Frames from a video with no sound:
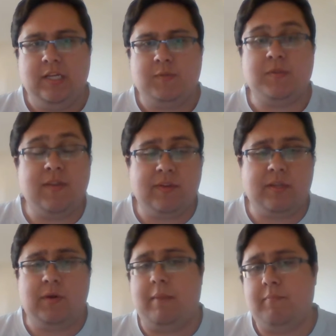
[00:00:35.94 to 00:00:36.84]

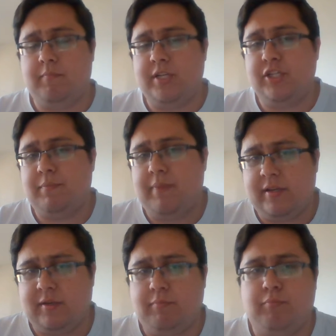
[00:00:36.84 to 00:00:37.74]
Specifically, when I'm teaching
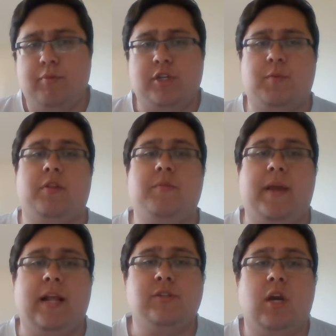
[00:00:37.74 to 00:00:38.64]
basic British
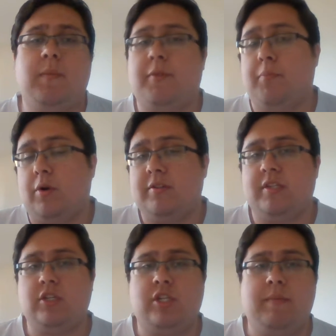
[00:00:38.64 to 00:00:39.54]
parliamentary debate, I talk about the
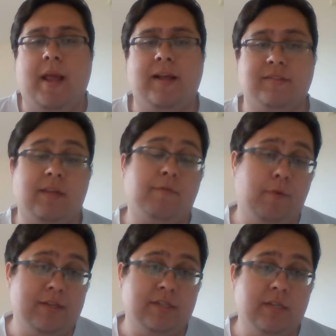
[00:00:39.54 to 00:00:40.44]
burdens each team has. Like,
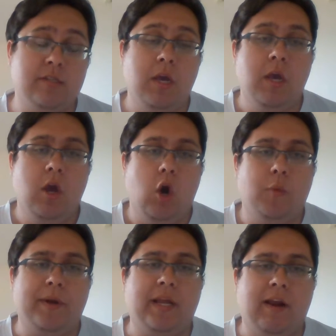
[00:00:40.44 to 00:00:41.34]
for instance,
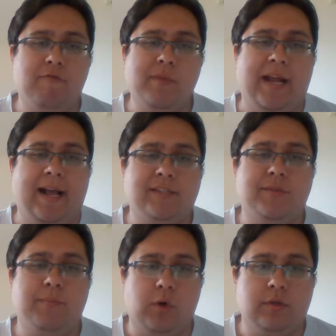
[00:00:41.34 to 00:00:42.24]
opening government has
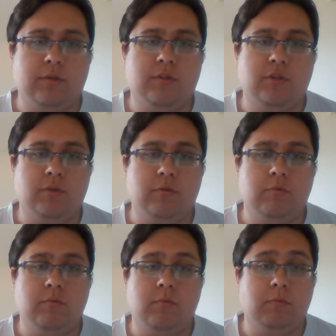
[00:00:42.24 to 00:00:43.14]
the burden
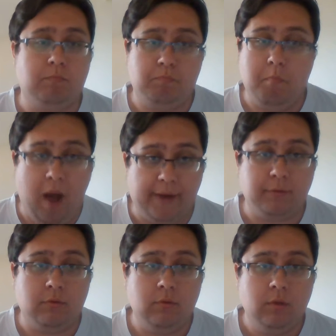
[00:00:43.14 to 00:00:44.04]
to
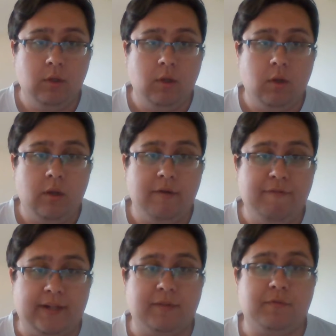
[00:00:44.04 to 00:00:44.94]
model
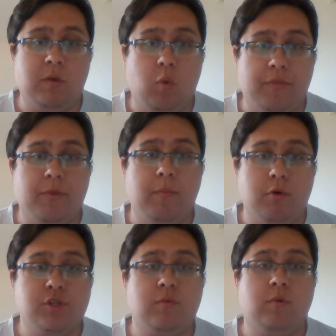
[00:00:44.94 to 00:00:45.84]
effectively what the
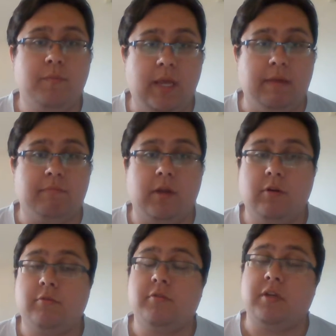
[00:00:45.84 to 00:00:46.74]
motion will be.
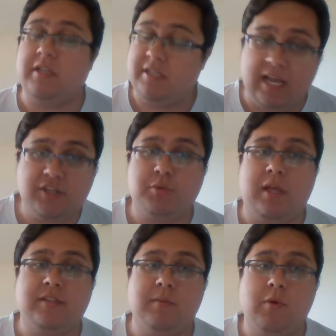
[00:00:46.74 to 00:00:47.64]
They're to
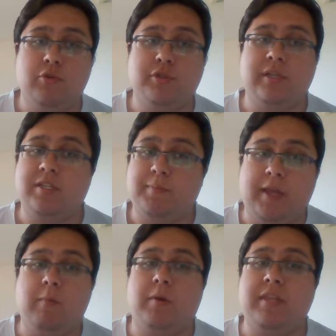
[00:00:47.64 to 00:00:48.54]
contextualize the motion,
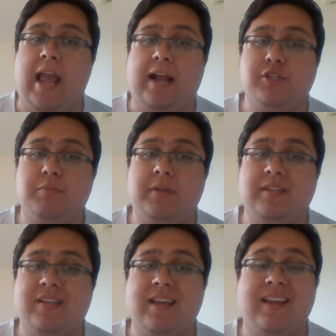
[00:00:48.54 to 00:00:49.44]
explain what the action
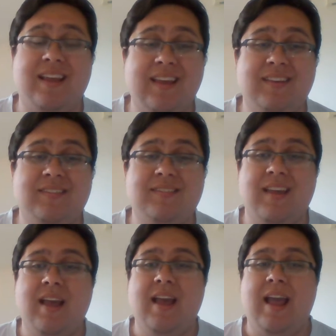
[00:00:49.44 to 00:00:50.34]
being taken is,
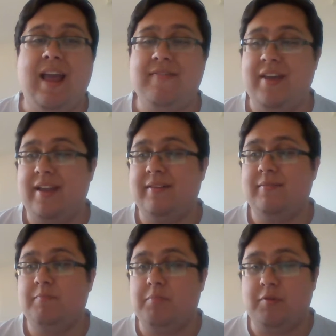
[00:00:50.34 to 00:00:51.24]
and
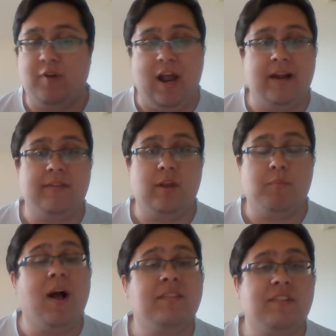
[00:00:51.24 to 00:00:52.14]
then provide their
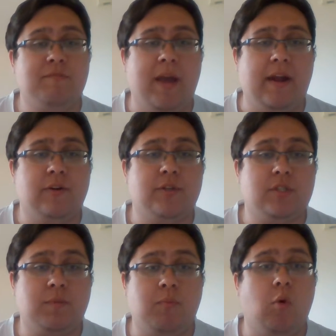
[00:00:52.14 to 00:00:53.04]
positive matter
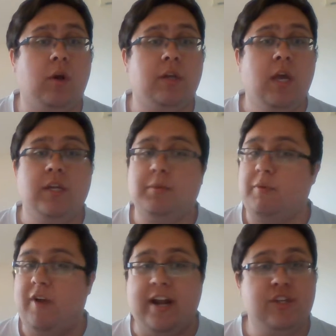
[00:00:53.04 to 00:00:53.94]
to
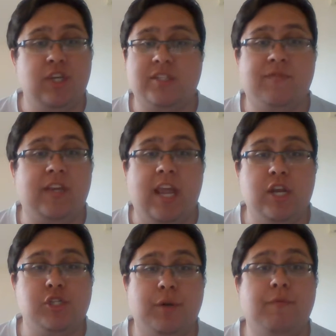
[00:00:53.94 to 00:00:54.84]
provide a
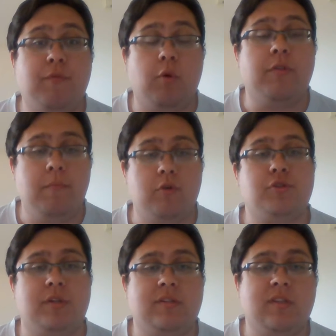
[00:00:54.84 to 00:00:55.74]
justification for the
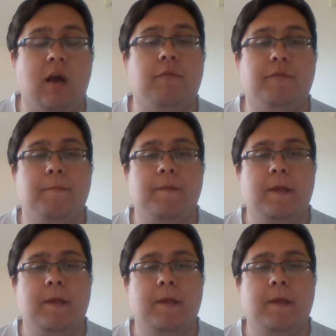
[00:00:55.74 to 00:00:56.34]
motion itself.